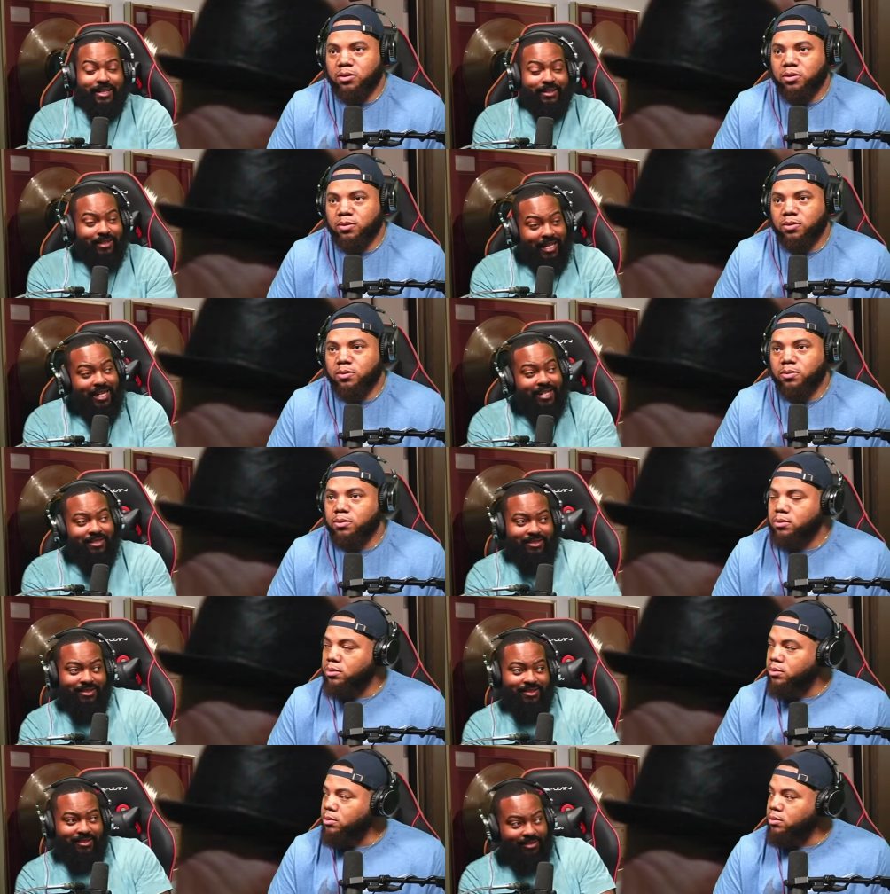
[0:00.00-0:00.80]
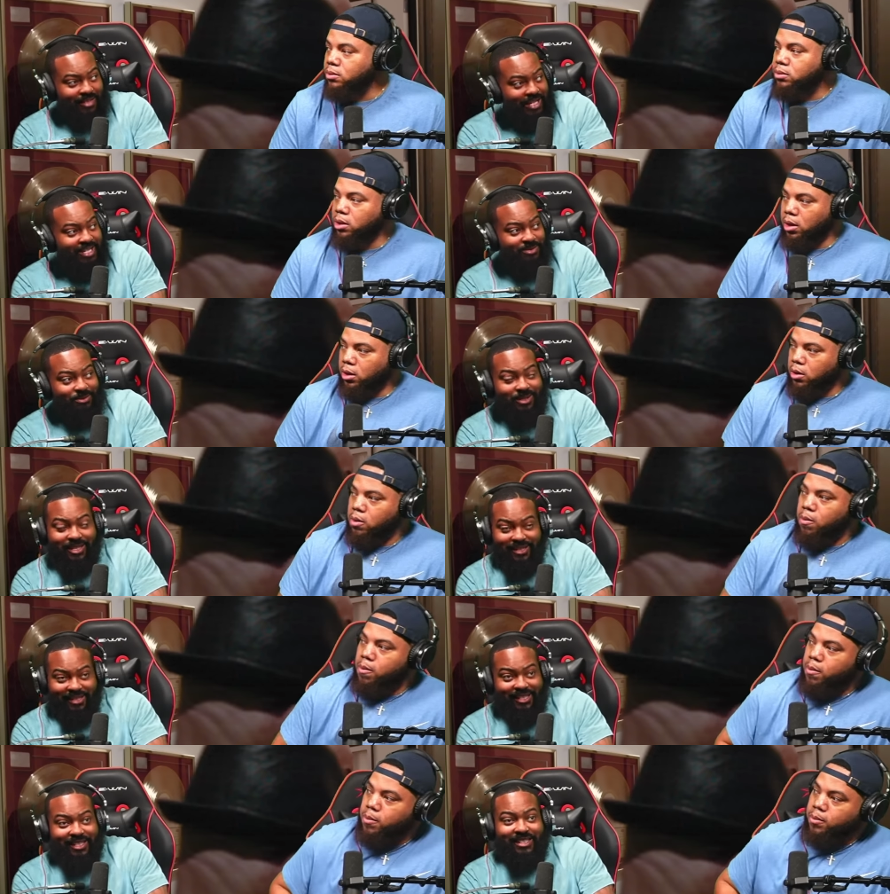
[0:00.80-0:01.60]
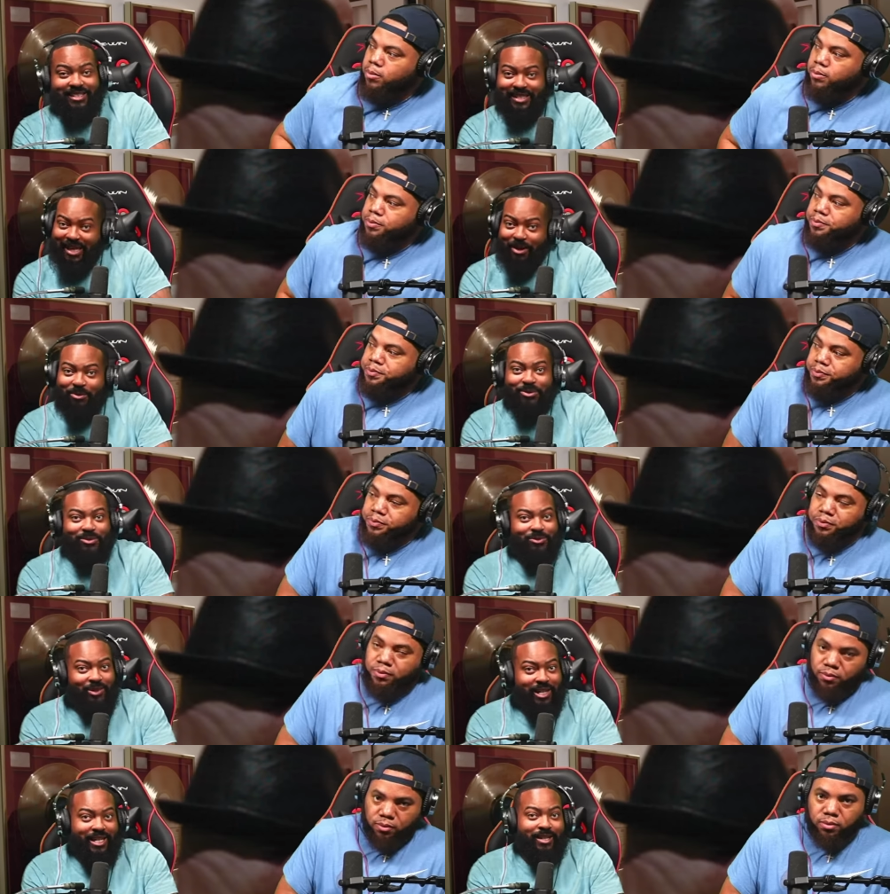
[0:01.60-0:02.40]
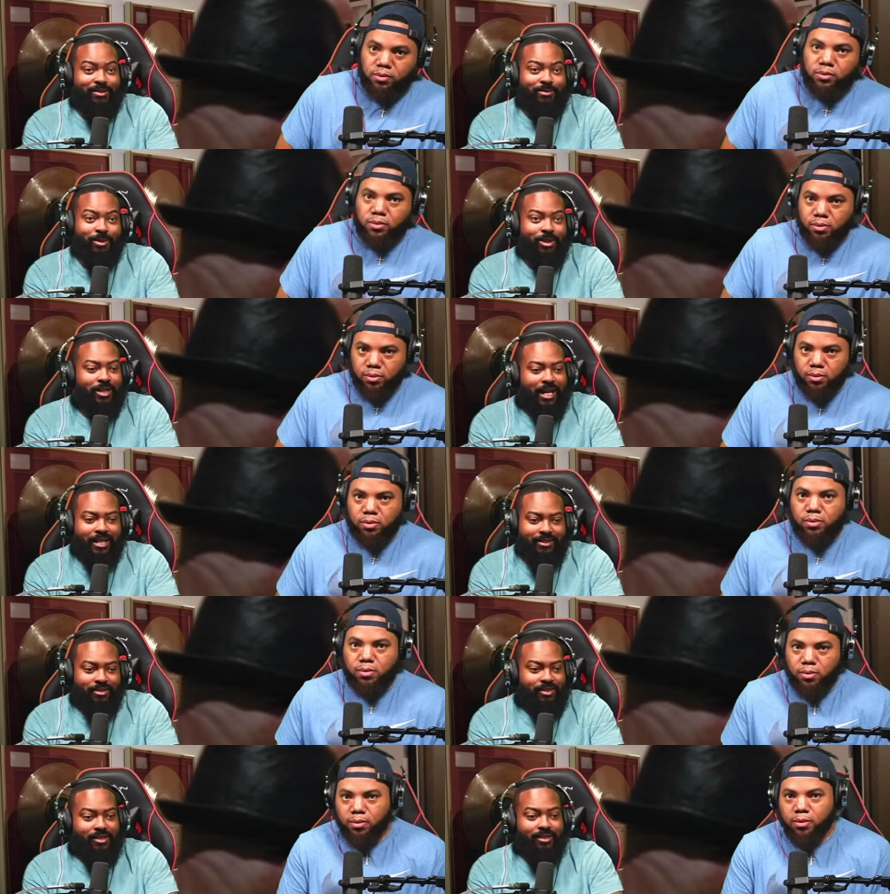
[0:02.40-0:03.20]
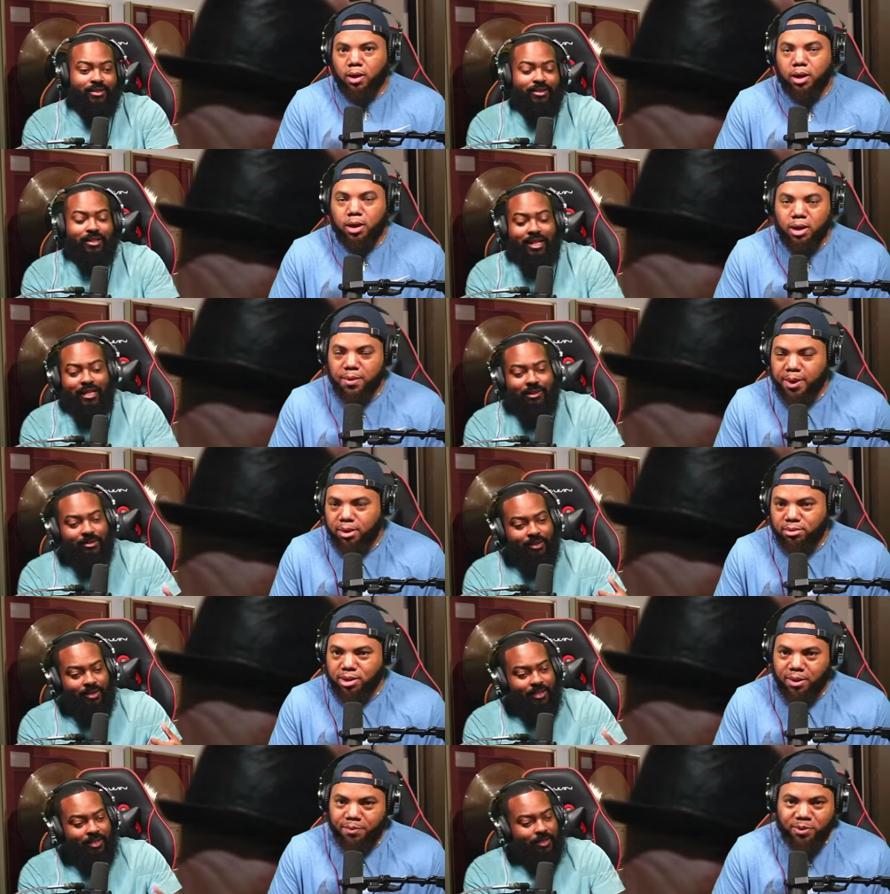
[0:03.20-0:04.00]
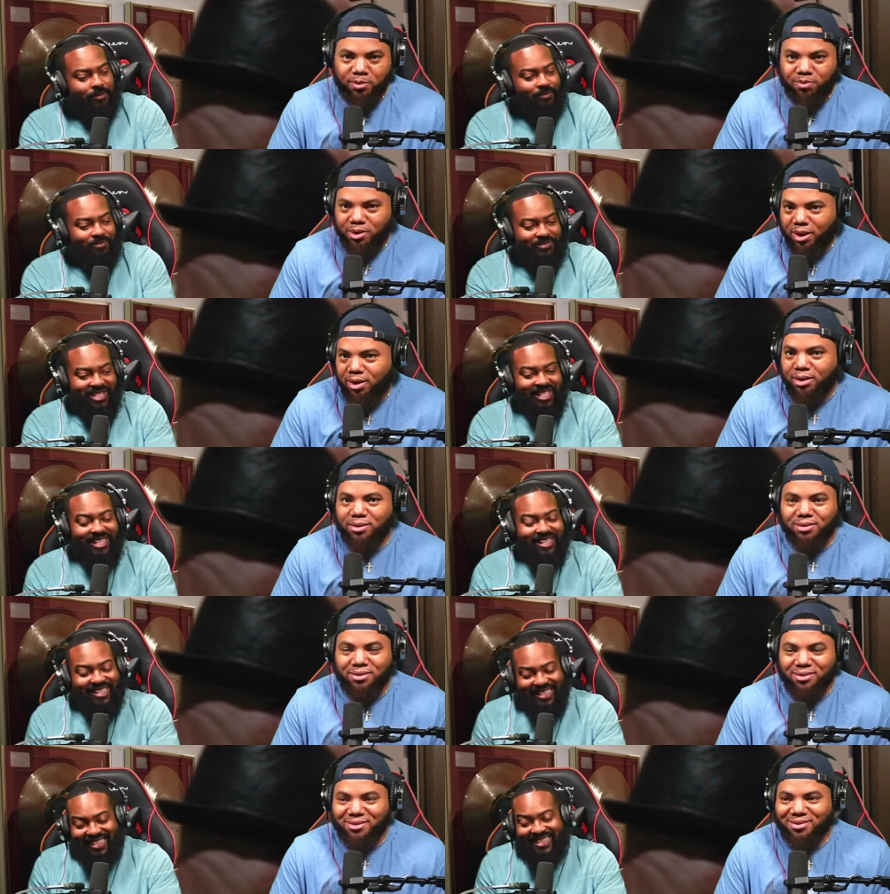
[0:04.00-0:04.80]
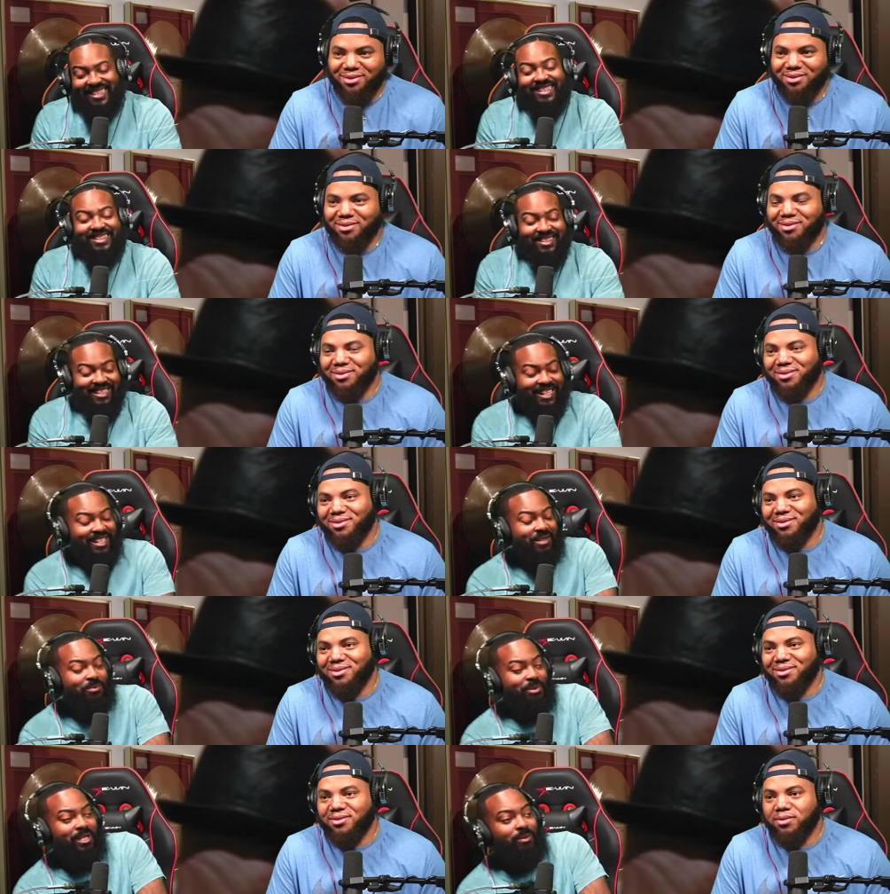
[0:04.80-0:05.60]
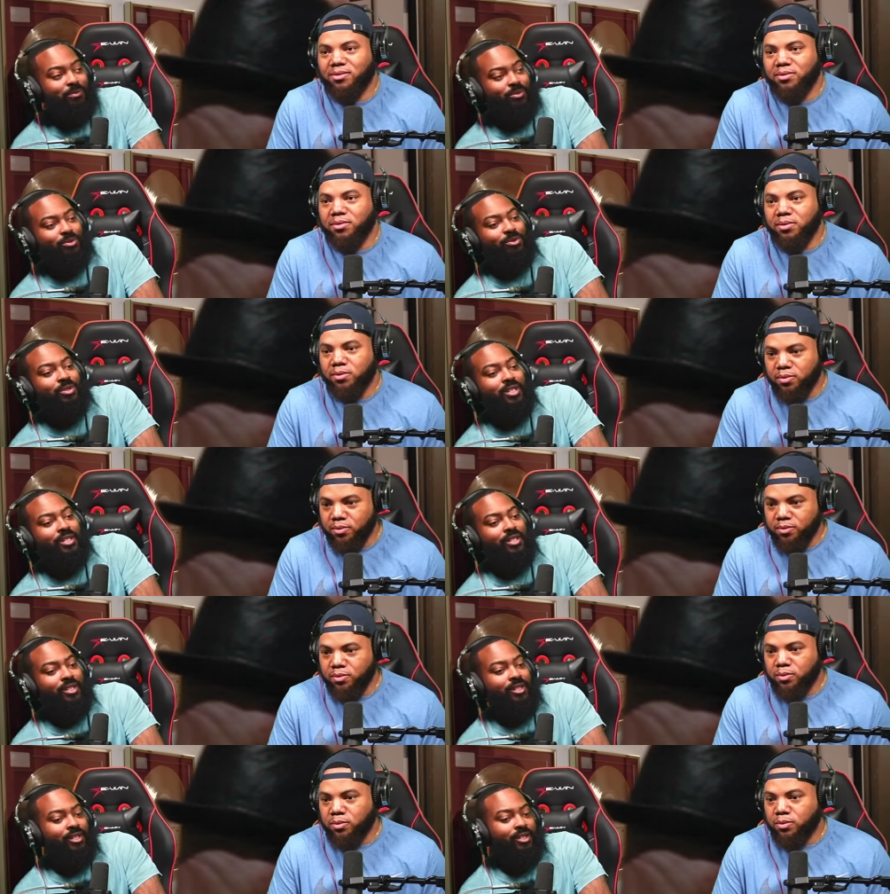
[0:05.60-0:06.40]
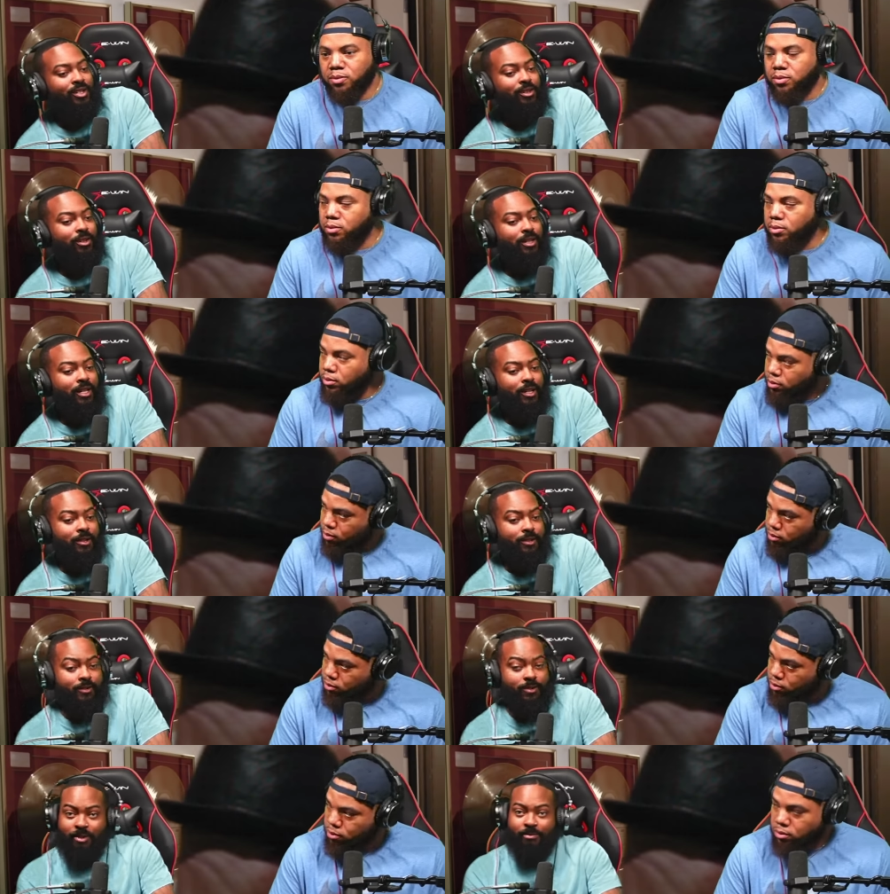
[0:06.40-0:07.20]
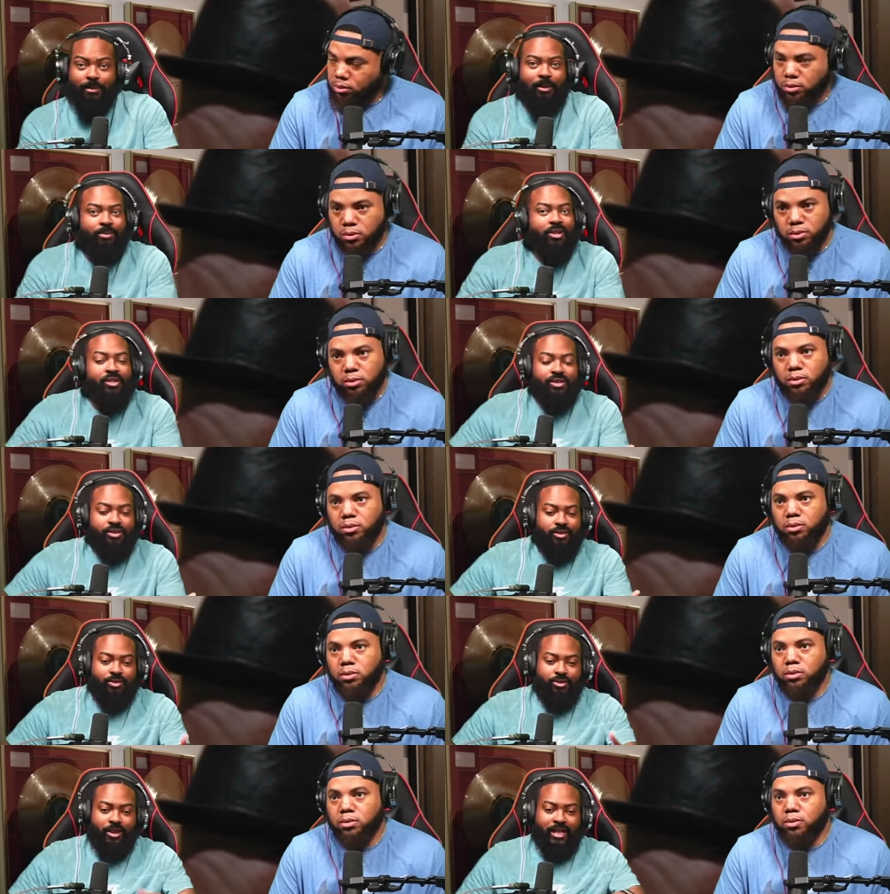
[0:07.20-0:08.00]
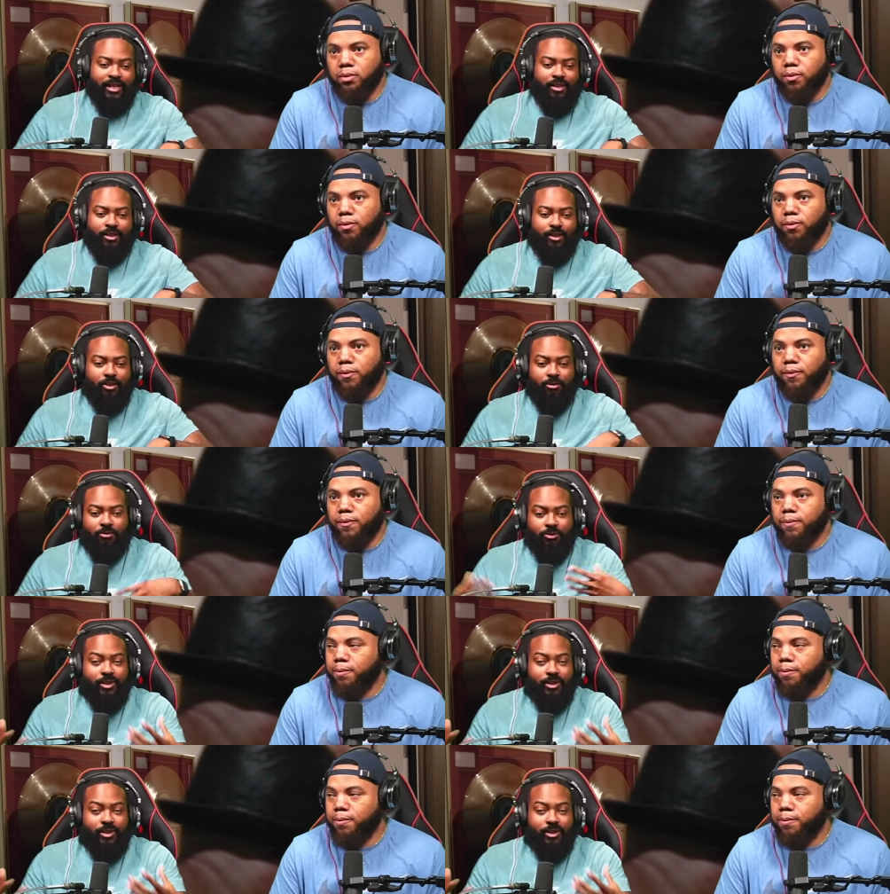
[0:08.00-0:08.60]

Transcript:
Speaker 1: the last the last one they did, that was flames, bro. I seen a lot of yeah, I seen a lot of people. Uh, just my personal, like, you know,